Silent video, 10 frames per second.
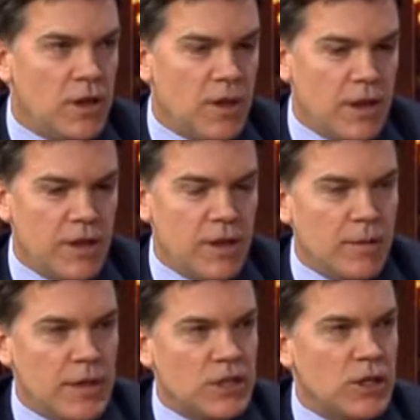Then I
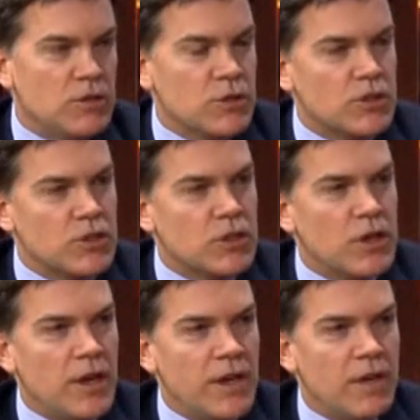did my general surgery
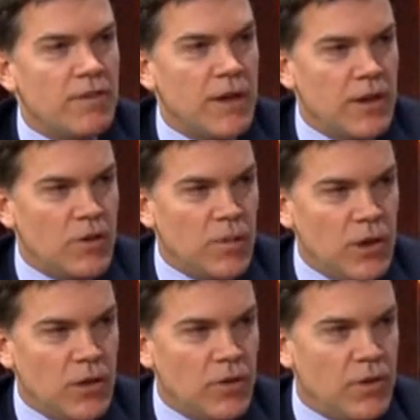training at
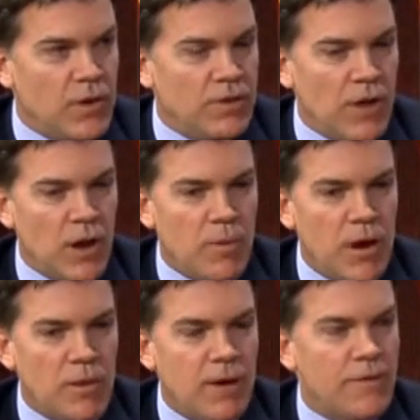Vanderbilt, followed
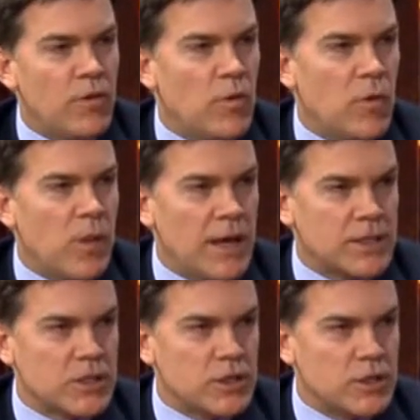by my formal
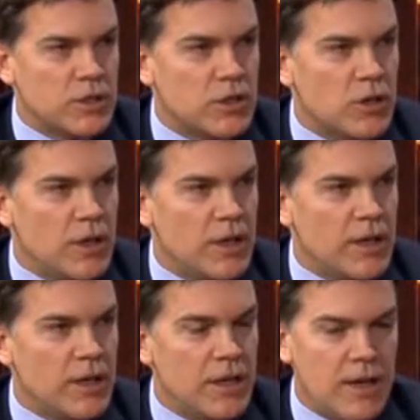plastic surgery
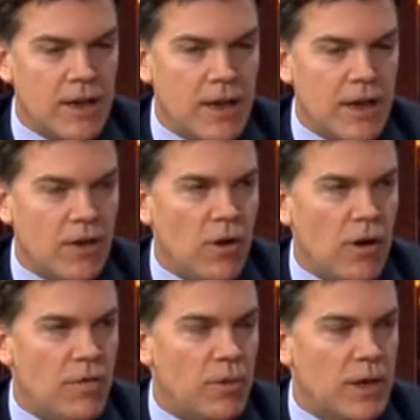training at
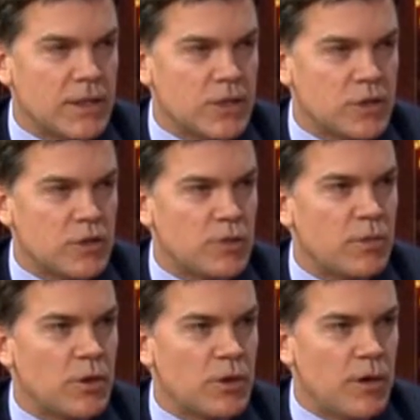Harvard Plastic Surgery
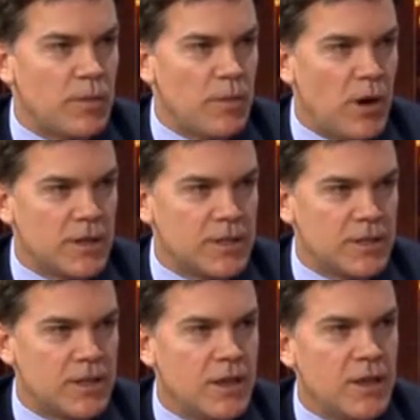Program in
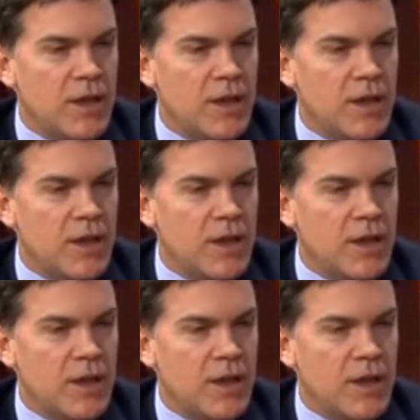Boston.